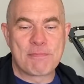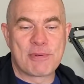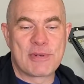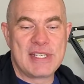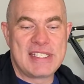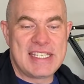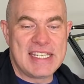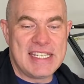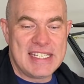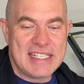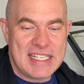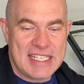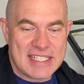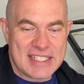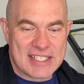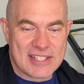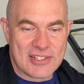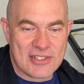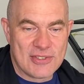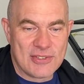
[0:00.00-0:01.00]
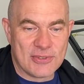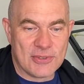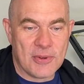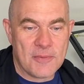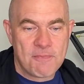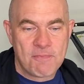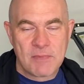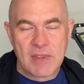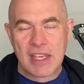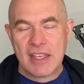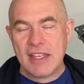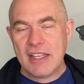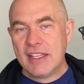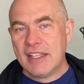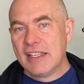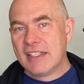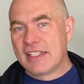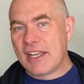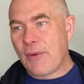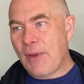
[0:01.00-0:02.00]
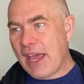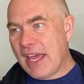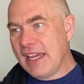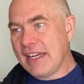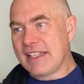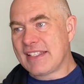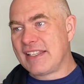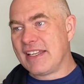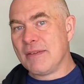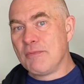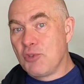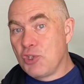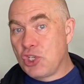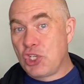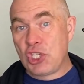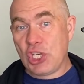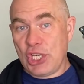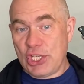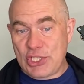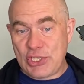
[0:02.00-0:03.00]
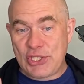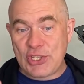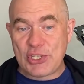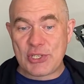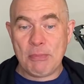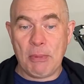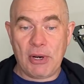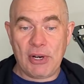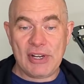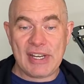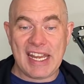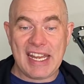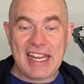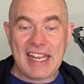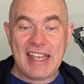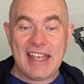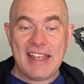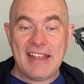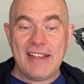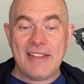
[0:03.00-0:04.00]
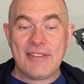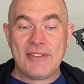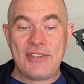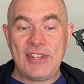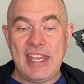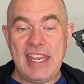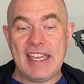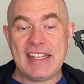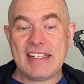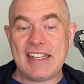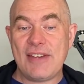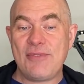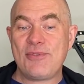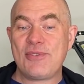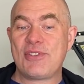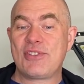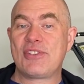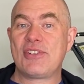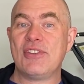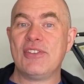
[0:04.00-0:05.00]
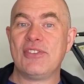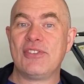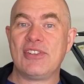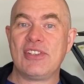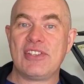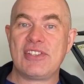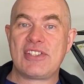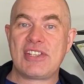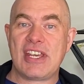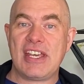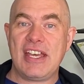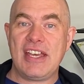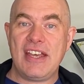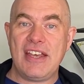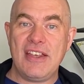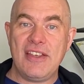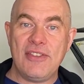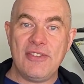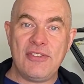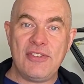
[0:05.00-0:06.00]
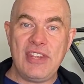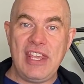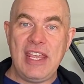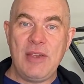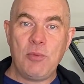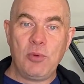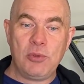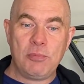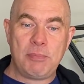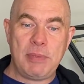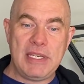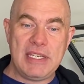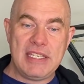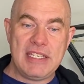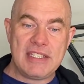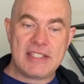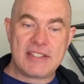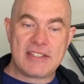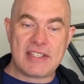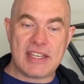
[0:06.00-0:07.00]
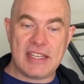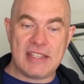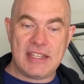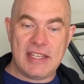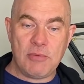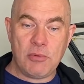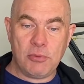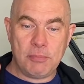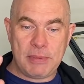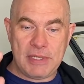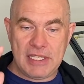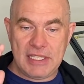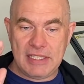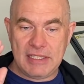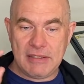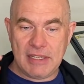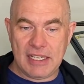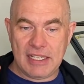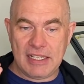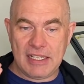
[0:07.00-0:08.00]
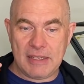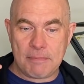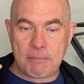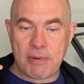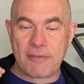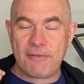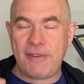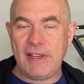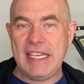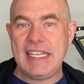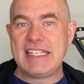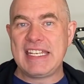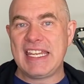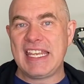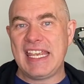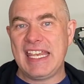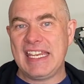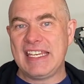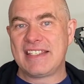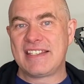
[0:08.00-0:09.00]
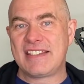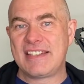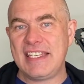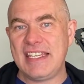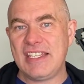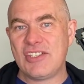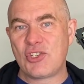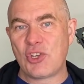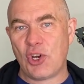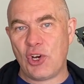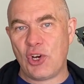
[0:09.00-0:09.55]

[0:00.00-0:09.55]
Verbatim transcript: pretty neat to do now, Axiom just this morning they announced that uh, they will be set, they will be uh, providing a seat